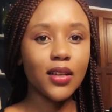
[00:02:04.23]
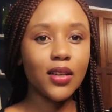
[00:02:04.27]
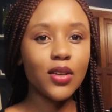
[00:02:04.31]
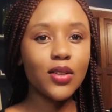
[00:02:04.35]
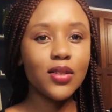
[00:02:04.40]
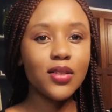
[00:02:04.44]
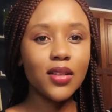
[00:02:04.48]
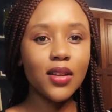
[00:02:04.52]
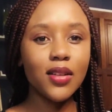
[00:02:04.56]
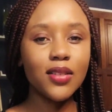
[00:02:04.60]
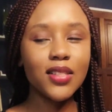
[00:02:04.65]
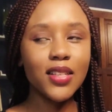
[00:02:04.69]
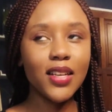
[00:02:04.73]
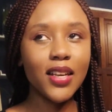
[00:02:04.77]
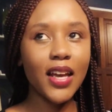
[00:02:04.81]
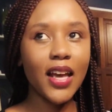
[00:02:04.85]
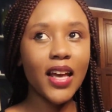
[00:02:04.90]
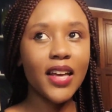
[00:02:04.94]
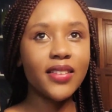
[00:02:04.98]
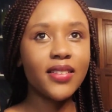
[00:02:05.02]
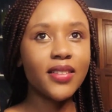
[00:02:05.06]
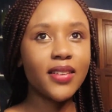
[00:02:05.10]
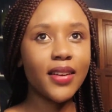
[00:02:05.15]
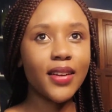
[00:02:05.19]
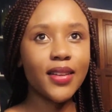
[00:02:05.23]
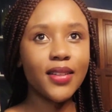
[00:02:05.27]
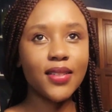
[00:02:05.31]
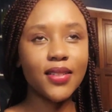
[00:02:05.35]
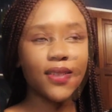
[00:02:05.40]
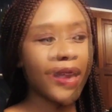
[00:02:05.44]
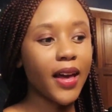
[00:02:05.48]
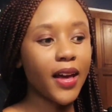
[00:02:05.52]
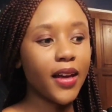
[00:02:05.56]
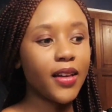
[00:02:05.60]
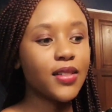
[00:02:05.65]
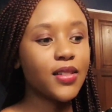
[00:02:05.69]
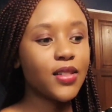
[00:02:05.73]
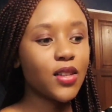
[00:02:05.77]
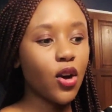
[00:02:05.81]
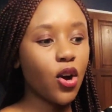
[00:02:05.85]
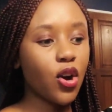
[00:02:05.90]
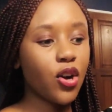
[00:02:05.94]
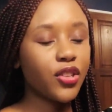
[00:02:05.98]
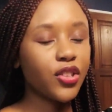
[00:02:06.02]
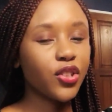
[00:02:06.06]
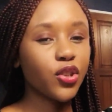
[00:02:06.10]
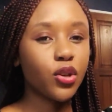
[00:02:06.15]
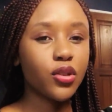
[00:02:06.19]
Consulting has less
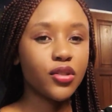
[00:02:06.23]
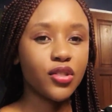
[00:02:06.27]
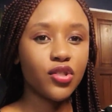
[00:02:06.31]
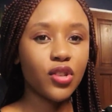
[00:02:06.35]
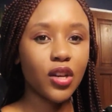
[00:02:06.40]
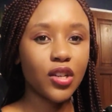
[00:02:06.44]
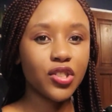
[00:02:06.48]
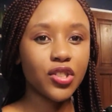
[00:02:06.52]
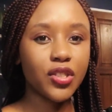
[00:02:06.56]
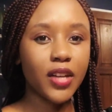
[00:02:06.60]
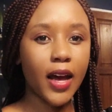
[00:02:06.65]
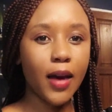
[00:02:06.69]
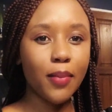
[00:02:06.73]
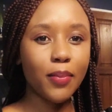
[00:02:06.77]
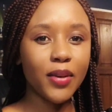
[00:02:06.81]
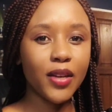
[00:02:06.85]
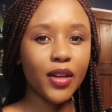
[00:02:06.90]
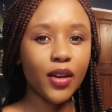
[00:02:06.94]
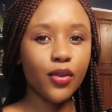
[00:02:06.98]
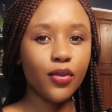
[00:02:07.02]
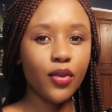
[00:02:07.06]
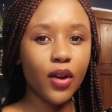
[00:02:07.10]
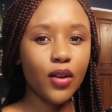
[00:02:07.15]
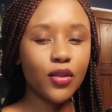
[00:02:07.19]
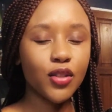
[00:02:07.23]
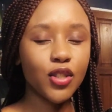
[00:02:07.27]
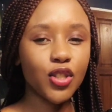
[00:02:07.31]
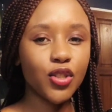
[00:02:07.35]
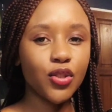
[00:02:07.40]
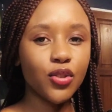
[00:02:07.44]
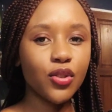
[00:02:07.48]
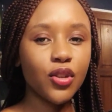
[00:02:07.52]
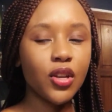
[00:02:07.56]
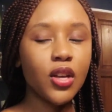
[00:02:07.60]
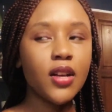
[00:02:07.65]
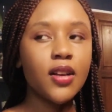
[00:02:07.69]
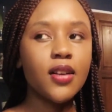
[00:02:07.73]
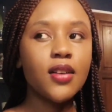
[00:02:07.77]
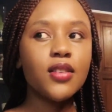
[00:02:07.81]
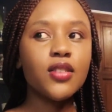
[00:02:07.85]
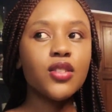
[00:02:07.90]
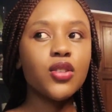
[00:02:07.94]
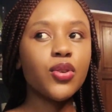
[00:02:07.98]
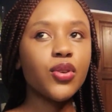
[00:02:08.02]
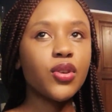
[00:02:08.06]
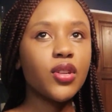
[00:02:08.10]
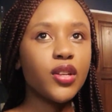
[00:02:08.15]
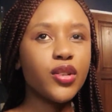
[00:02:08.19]
hands-on construction happening around you, so
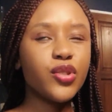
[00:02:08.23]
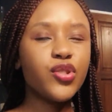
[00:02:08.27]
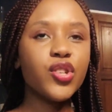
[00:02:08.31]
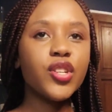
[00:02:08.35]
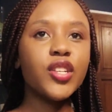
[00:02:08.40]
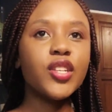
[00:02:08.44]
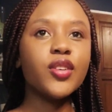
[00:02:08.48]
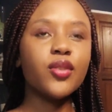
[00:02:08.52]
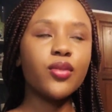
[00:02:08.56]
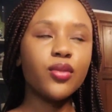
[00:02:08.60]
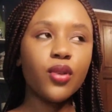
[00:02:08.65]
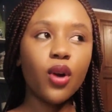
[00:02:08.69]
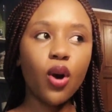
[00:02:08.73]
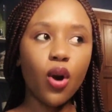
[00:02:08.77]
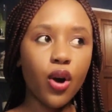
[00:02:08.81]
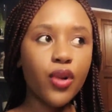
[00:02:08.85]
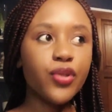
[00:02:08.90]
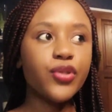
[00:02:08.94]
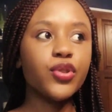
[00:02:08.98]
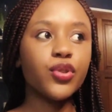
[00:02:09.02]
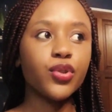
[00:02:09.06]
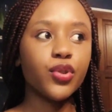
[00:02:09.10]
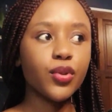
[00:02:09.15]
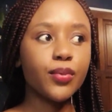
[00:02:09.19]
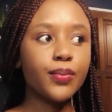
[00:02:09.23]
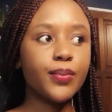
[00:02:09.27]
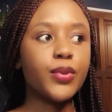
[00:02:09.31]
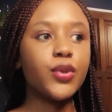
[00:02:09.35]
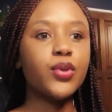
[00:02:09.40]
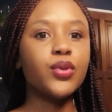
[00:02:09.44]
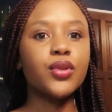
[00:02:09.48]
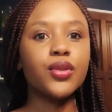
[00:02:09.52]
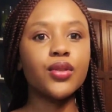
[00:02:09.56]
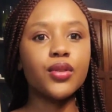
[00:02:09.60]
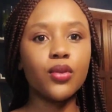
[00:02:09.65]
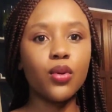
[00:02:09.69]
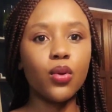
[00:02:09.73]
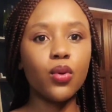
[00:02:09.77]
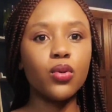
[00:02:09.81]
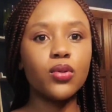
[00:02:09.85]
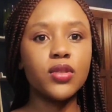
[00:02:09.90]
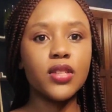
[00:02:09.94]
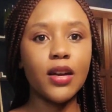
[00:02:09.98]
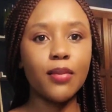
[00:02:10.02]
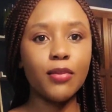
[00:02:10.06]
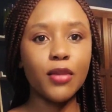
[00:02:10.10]
you're literally on your computer the whole time.